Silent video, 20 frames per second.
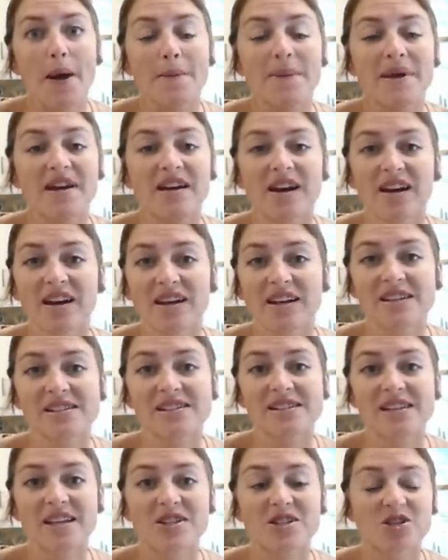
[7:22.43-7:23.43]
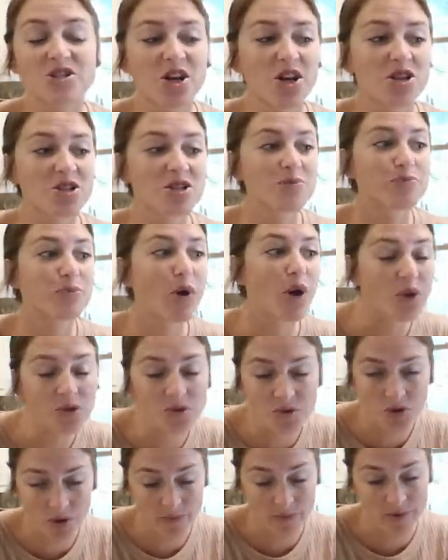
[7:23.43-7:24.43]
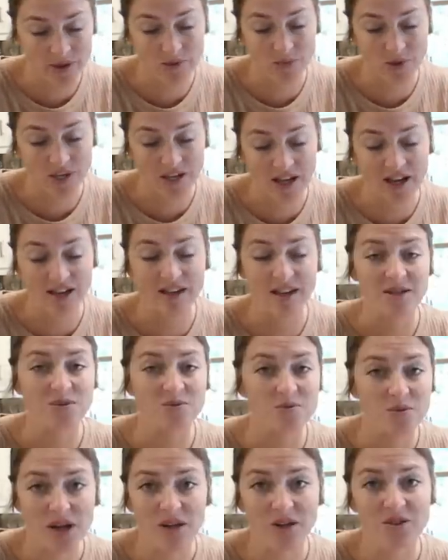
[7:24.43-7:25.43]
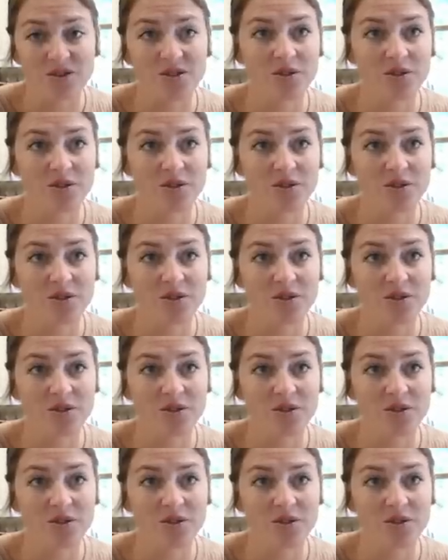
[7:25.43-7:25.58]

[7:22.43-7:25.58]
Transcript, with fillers: because it's Josh's ball tournament weekend as well.